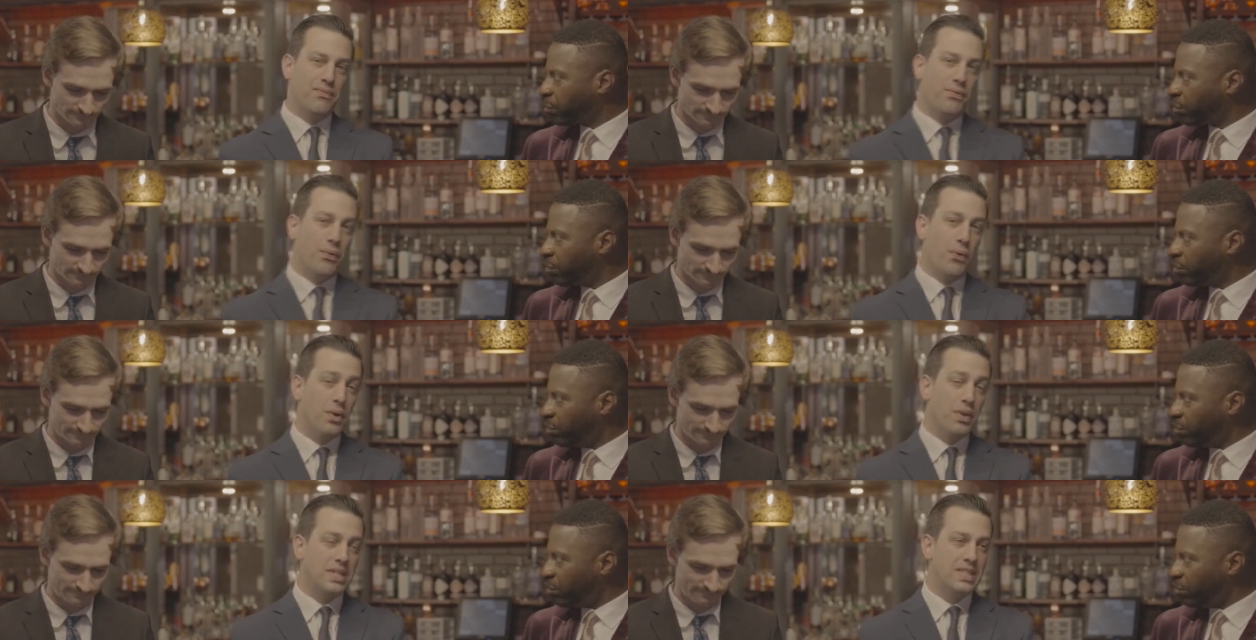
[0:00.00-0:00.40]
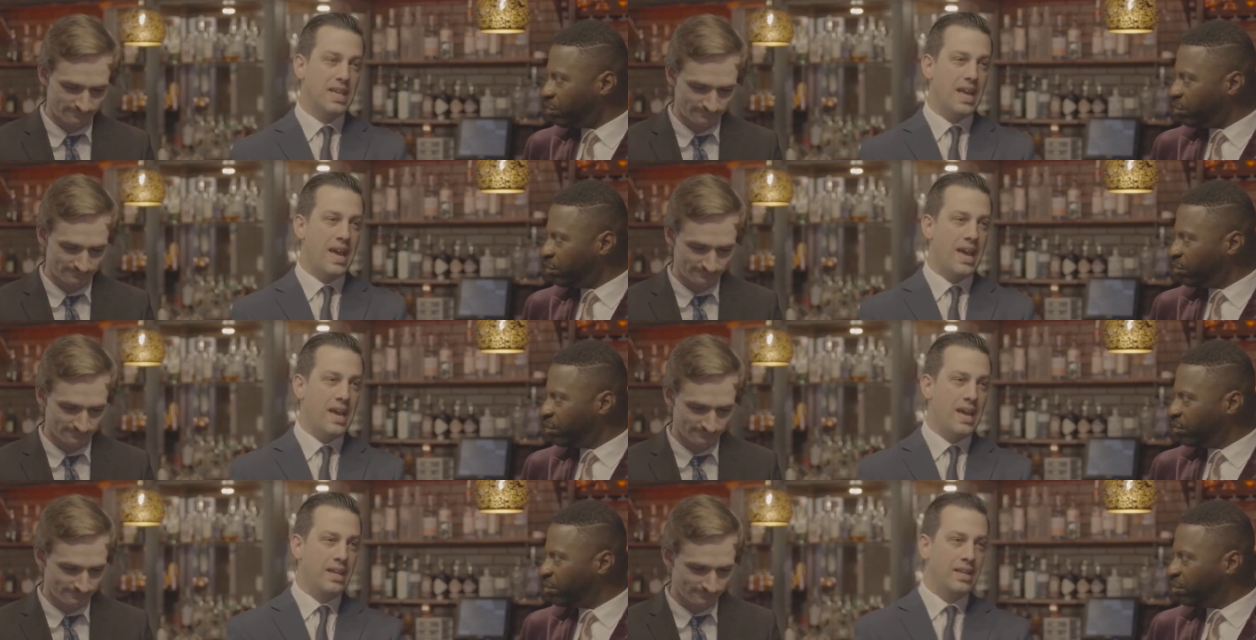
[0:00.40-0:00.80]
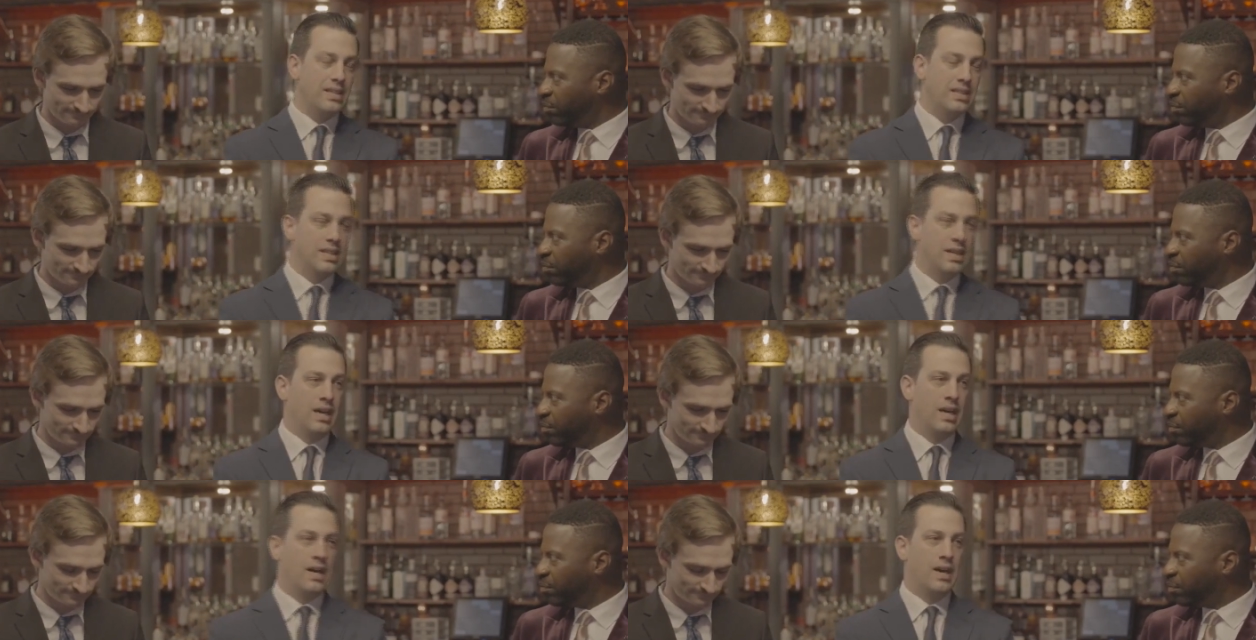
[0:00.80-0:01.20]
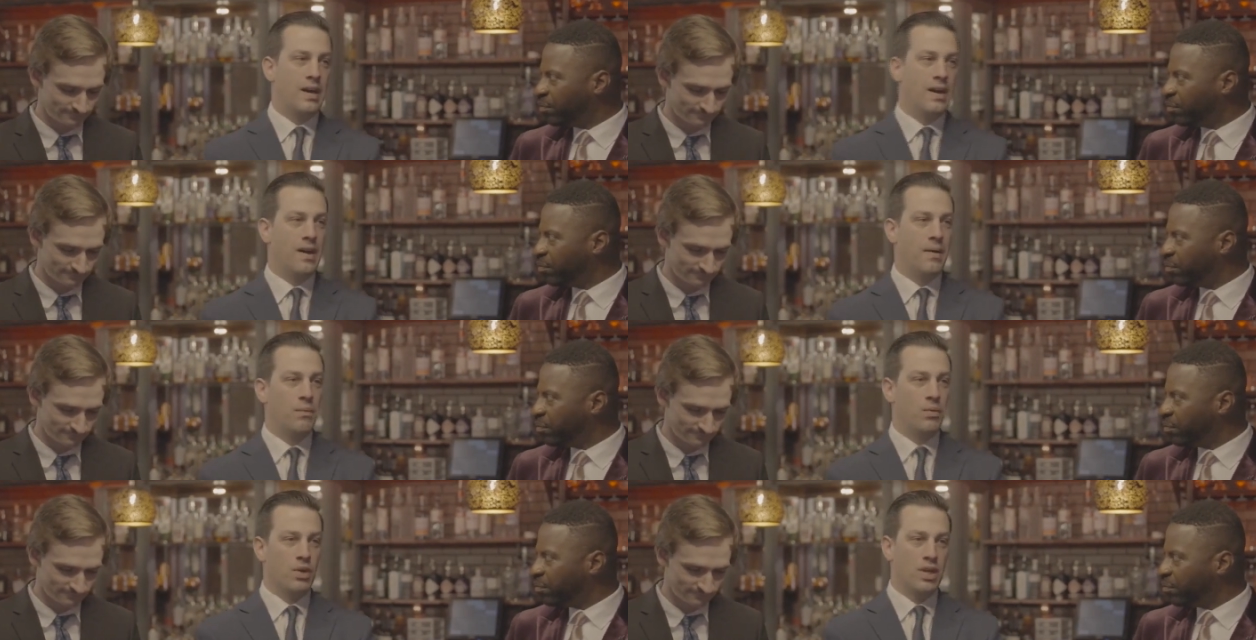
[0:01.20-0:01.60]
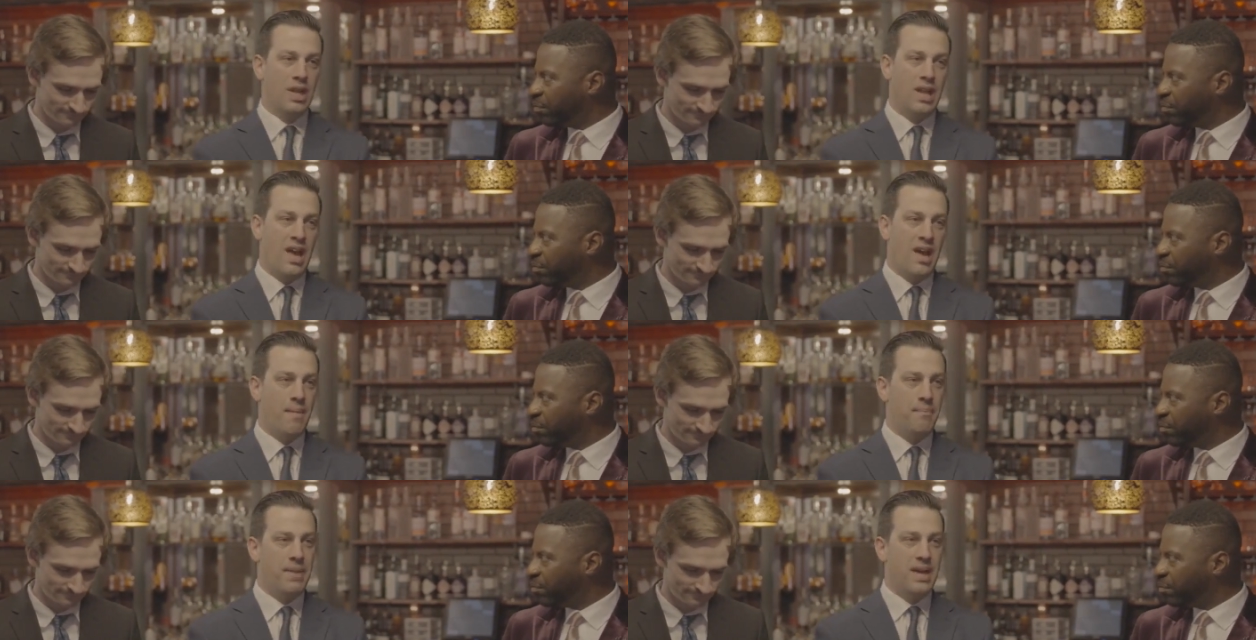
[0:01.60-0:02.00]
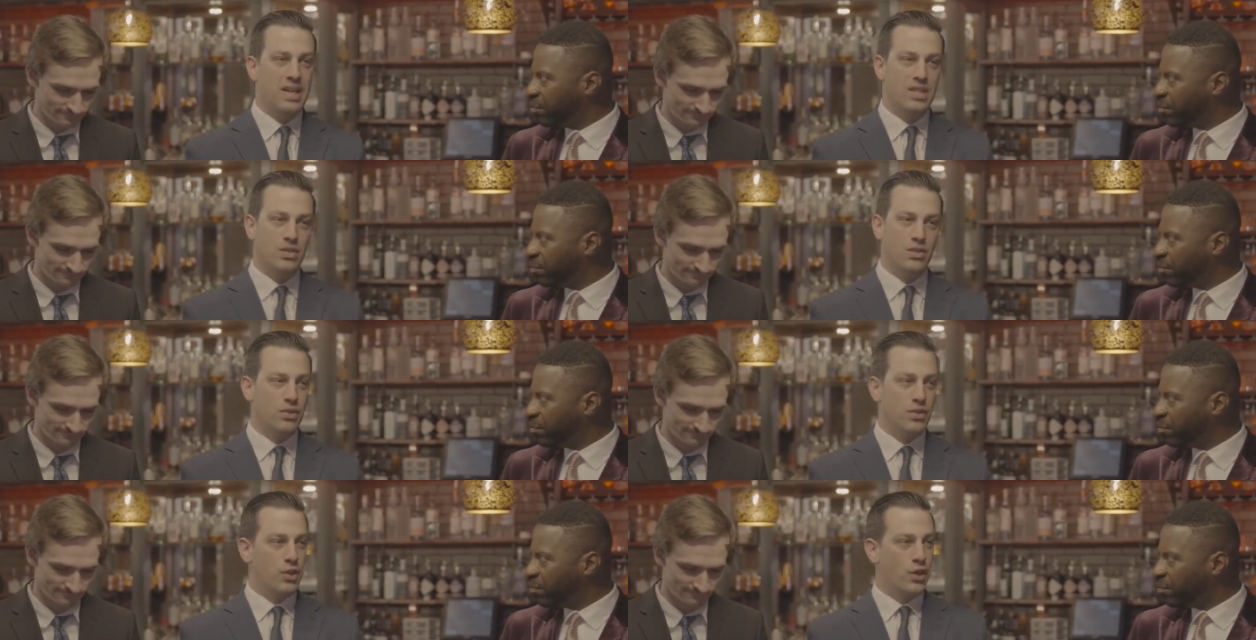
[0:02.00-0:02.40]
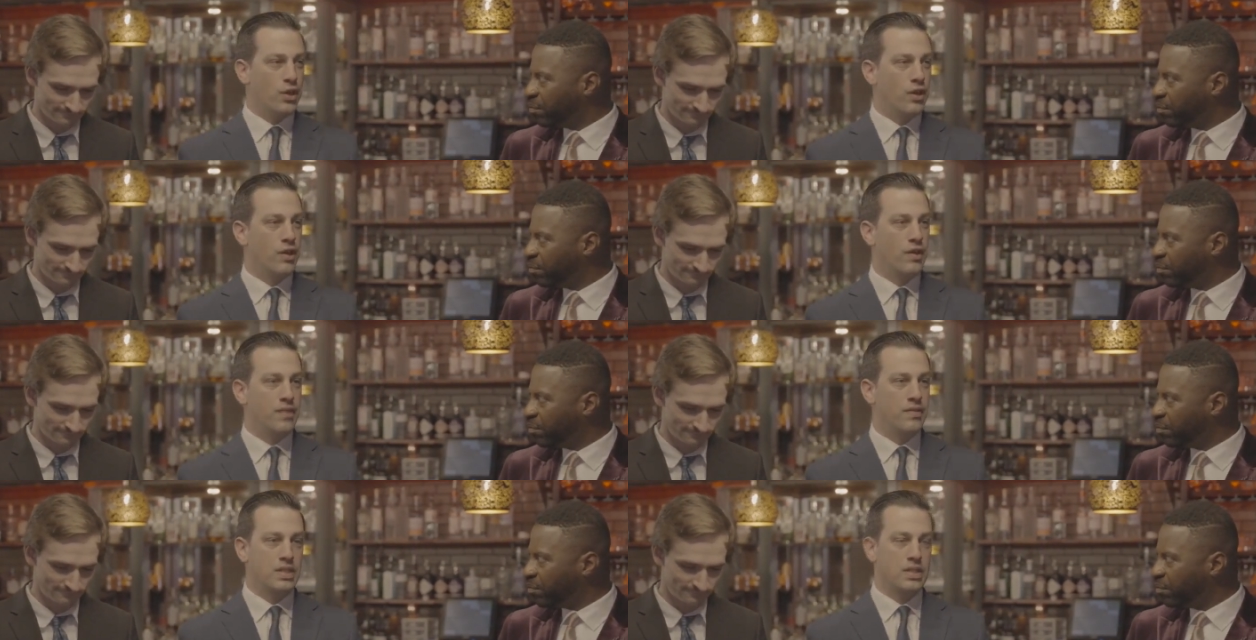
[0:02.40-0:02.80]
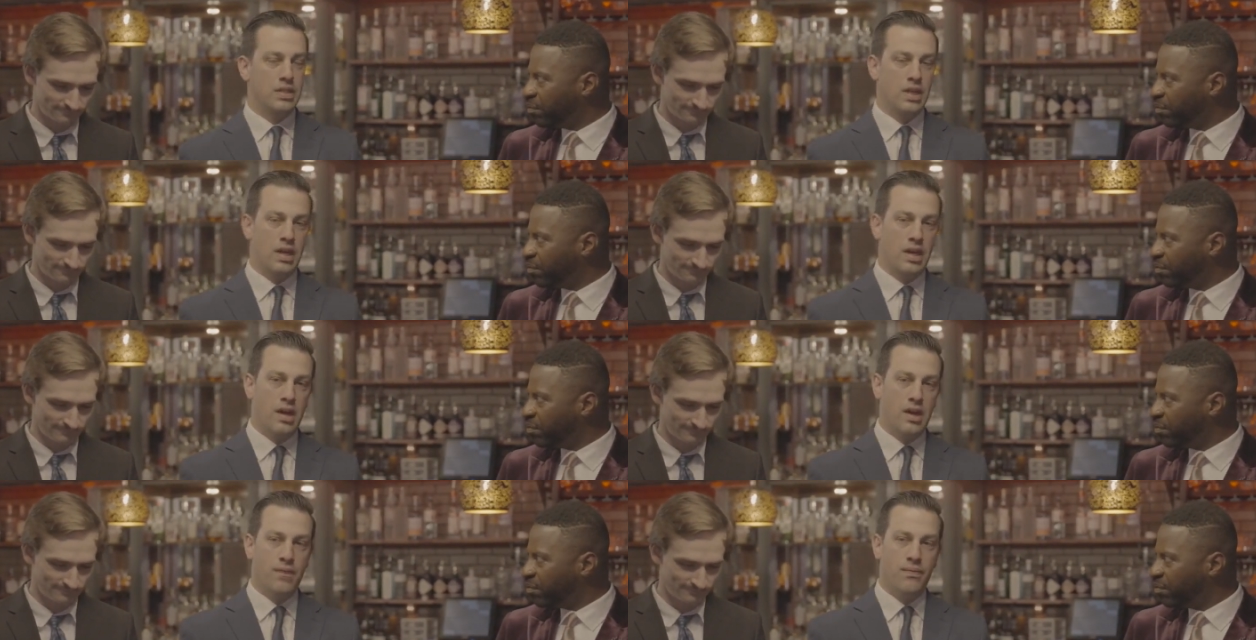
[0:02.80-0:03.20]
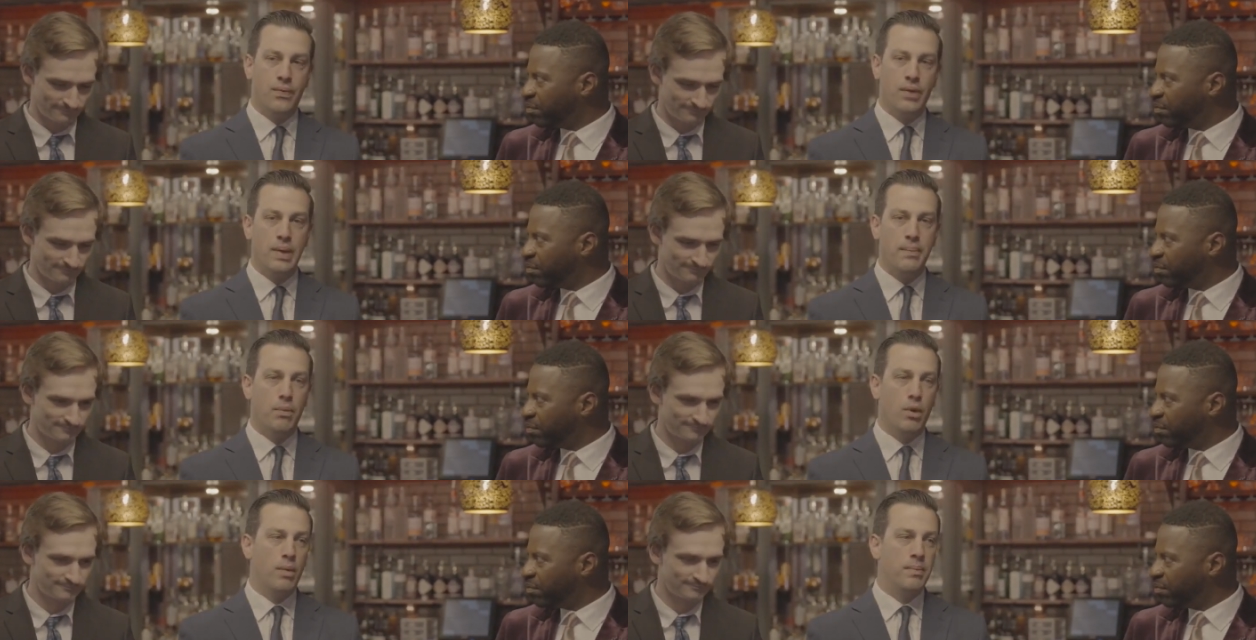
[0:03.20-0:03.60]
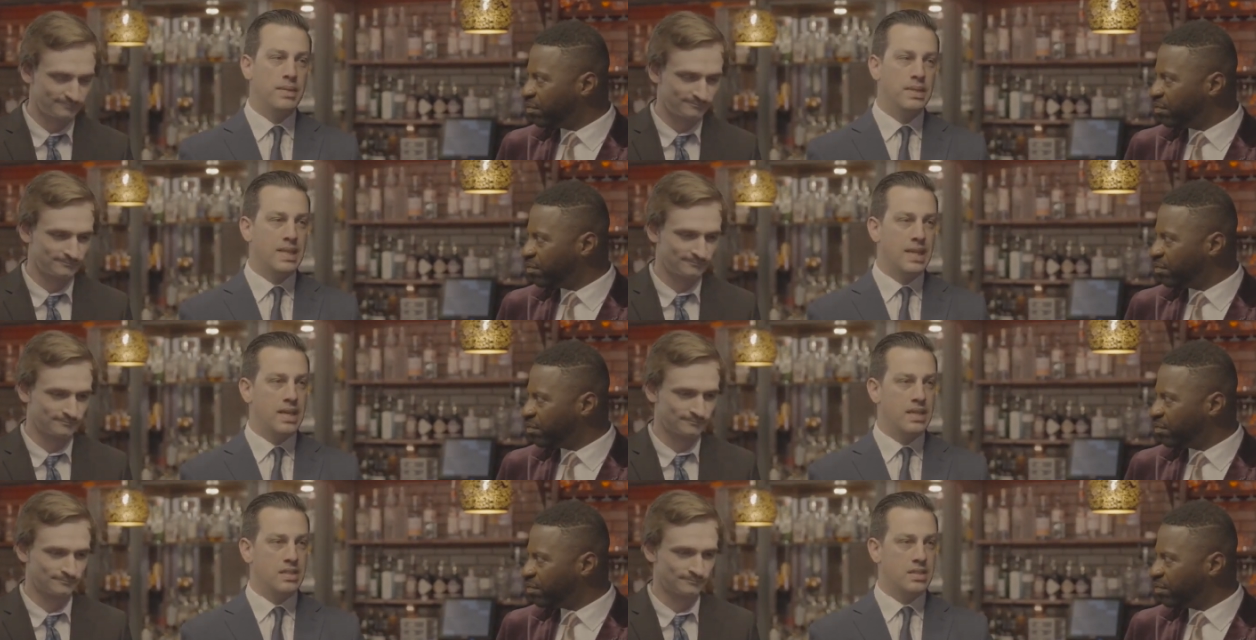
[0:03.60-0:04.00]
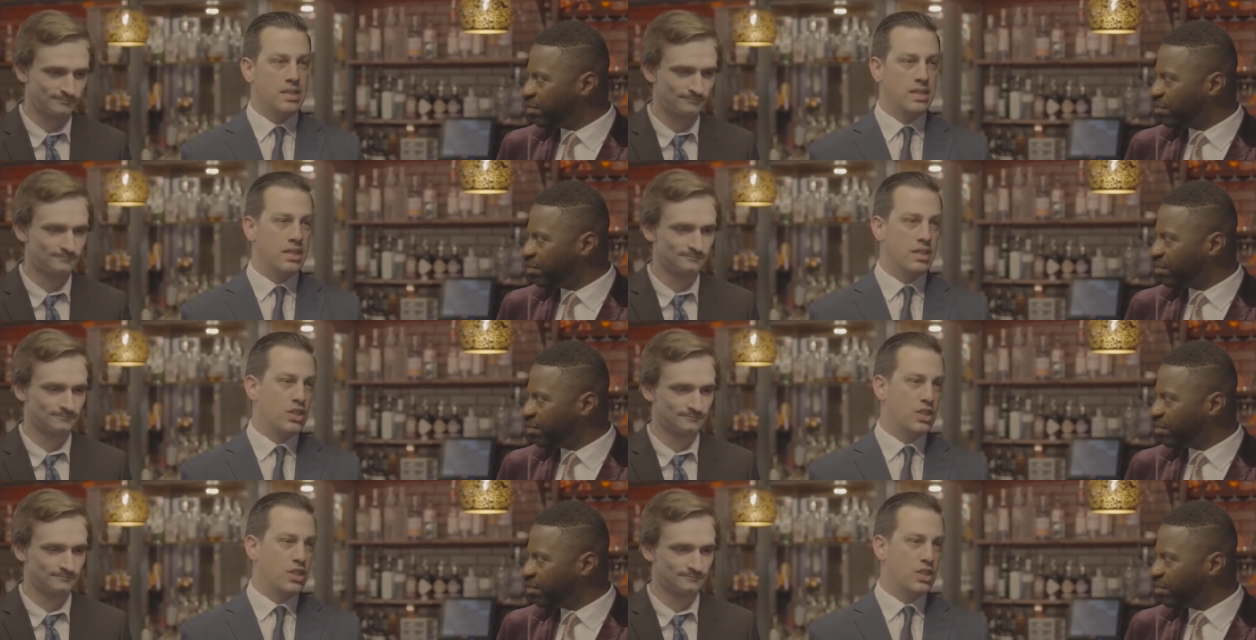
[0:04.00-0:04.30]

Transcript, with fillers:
Speaker 1: 4 to 8. Uh, we're going to have pastel hors d'oeuvres, uh, free bourbon tasting,